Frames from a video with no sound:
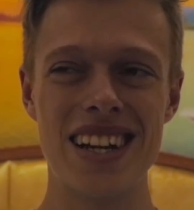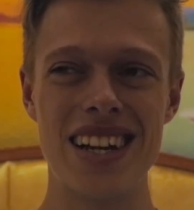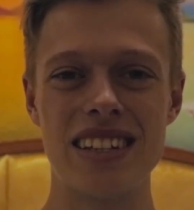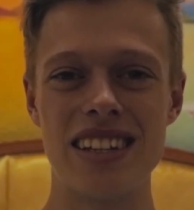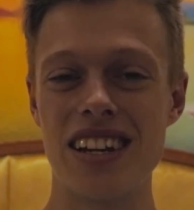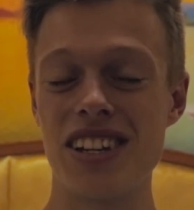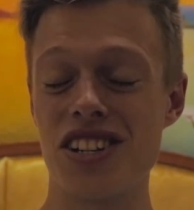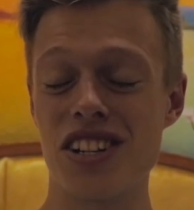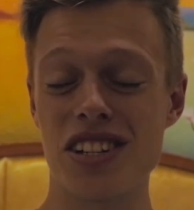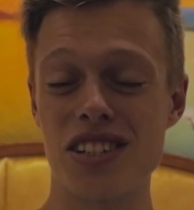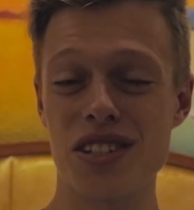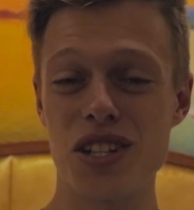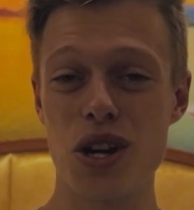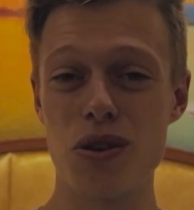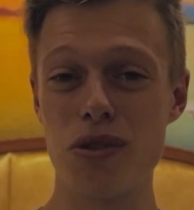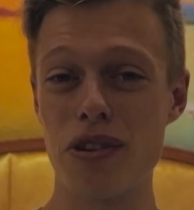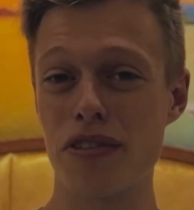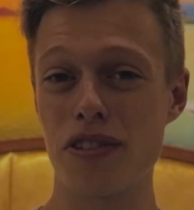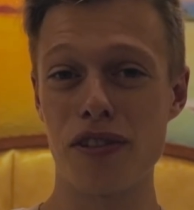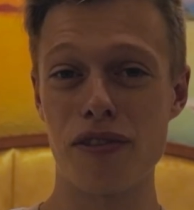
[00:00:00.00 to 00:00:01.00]
Yeah, just go
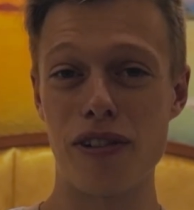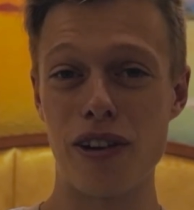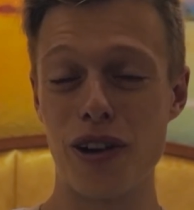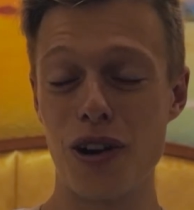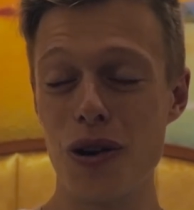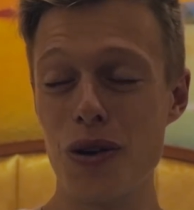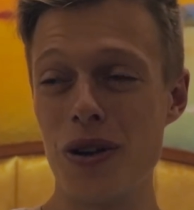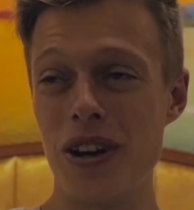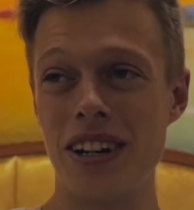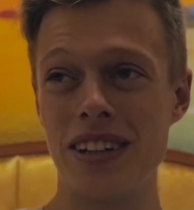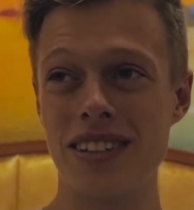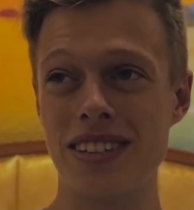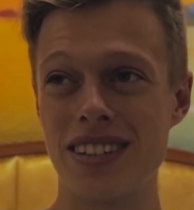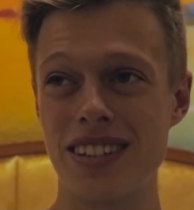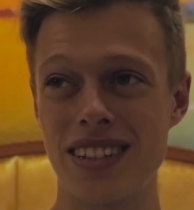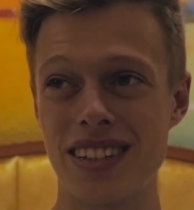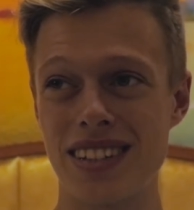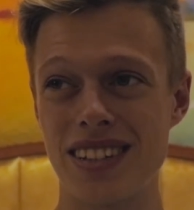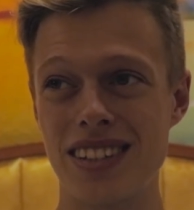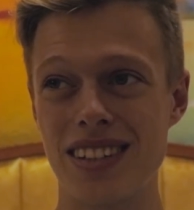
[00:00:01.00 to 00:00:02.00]
with the flow and
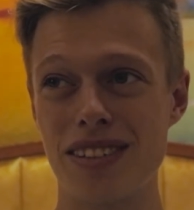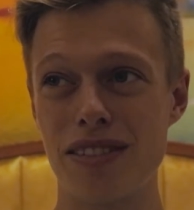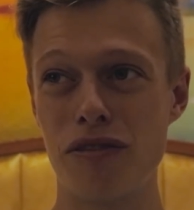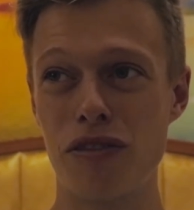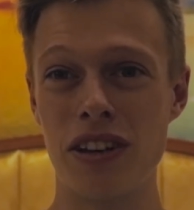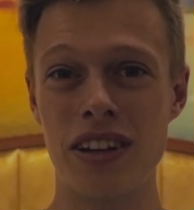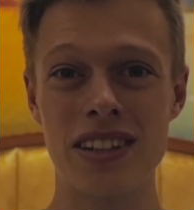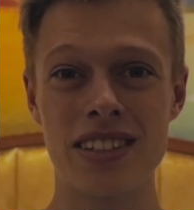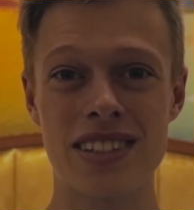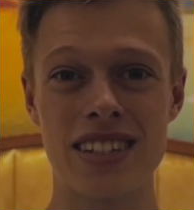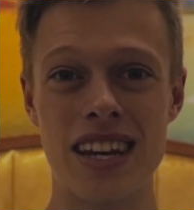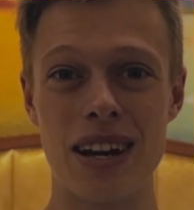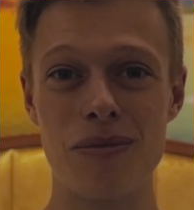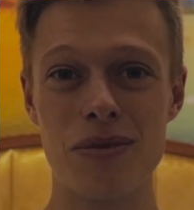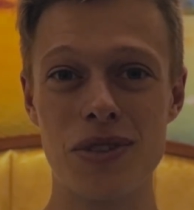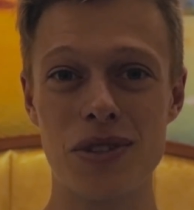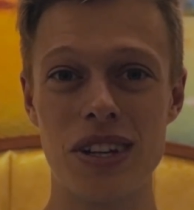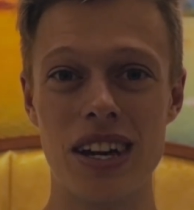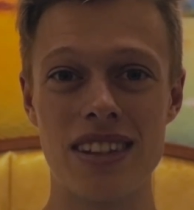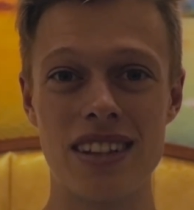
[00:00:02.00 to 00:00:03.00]
things come
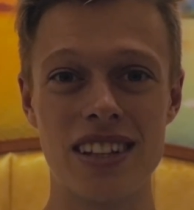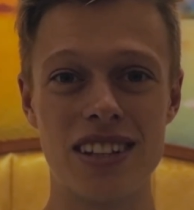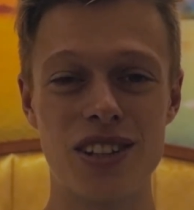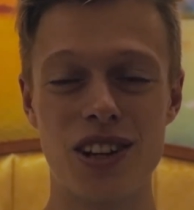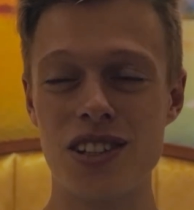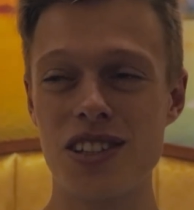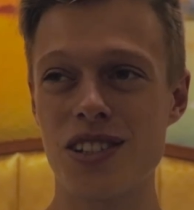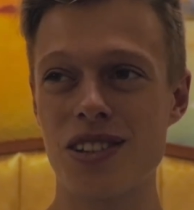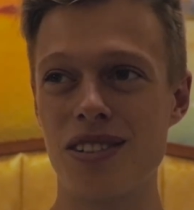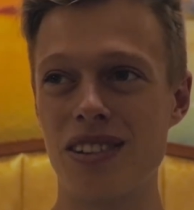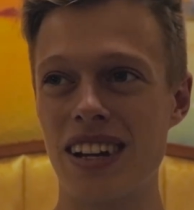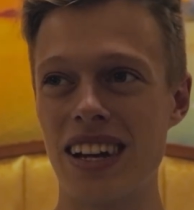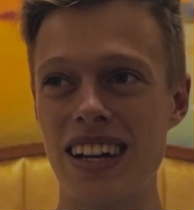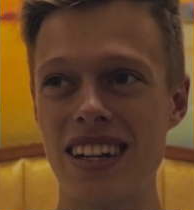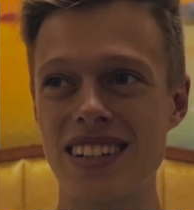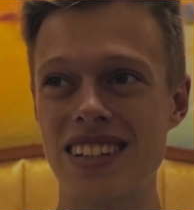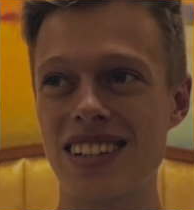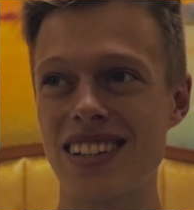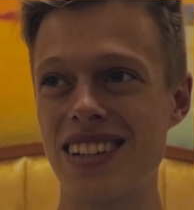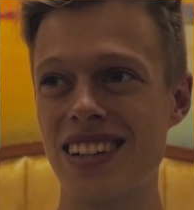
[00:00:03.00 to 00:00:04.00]
together, dots
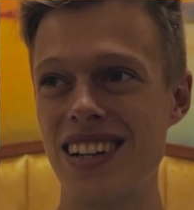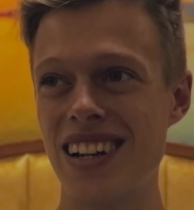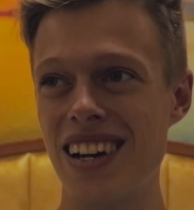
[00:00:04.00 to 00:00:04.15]
connect,